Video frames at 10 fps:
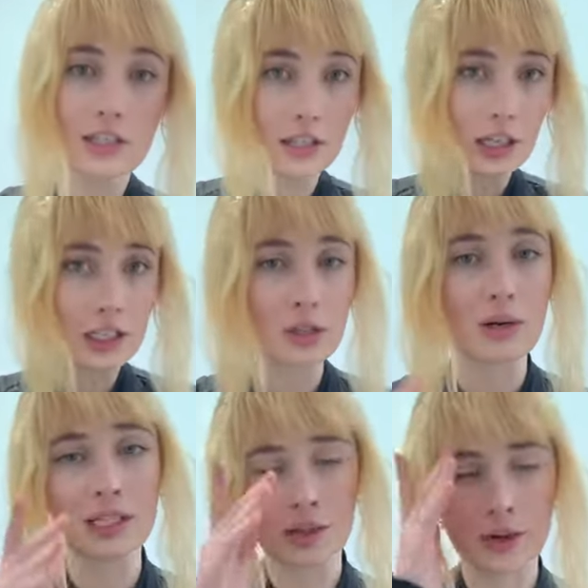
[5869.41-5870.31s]
So gonna
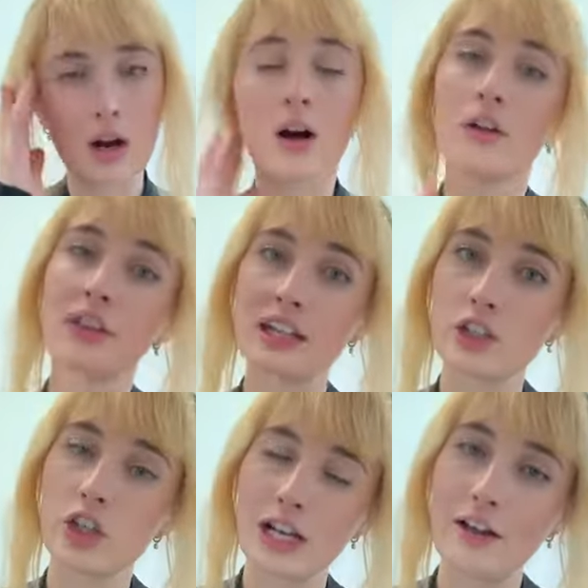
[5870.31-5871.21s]
do another all
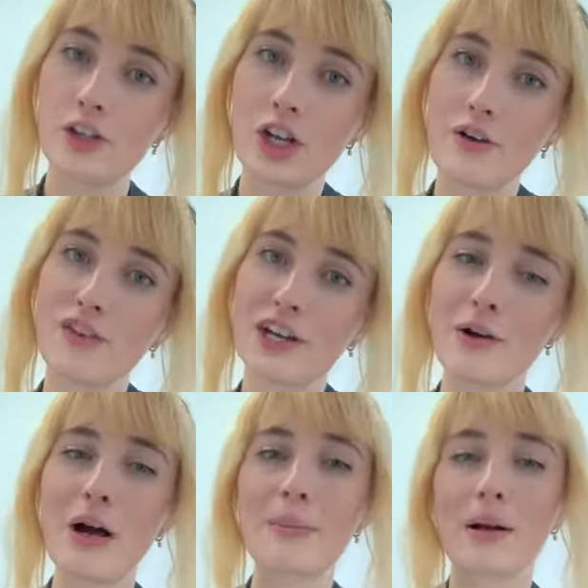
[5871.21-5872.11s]
things Chanel show for
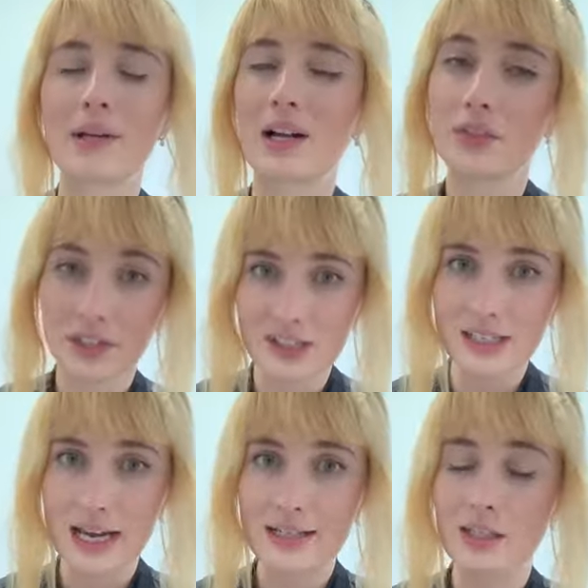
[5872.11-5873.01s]
you upcoming on
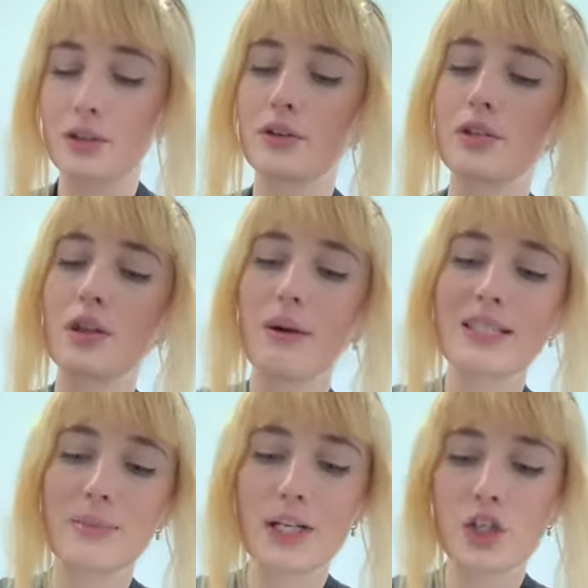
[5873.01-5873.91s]
Thursday. So those are the
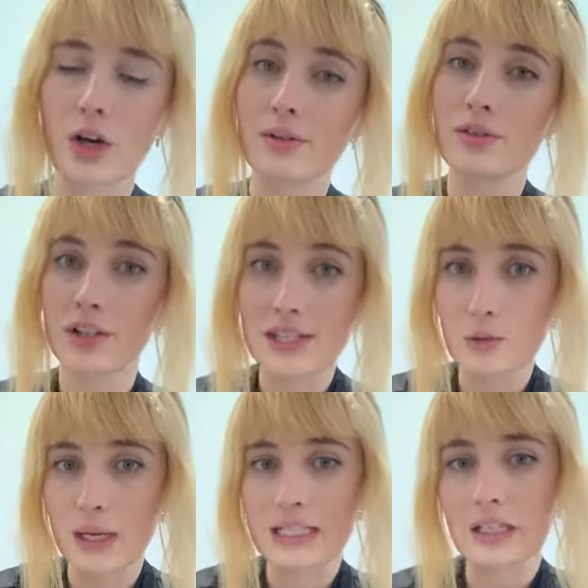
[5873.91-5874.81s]
rest of my shows for
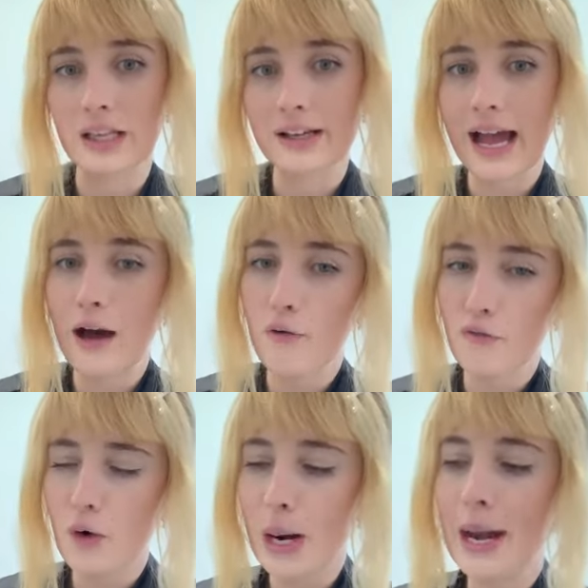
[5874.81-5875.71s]
this week to look
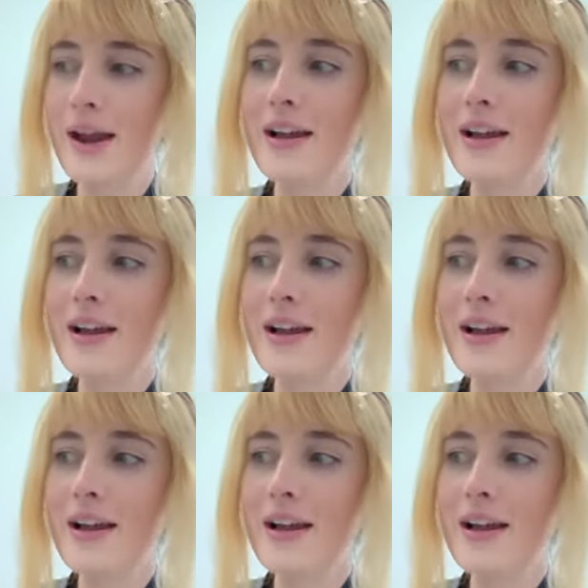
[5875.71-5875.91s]
out for.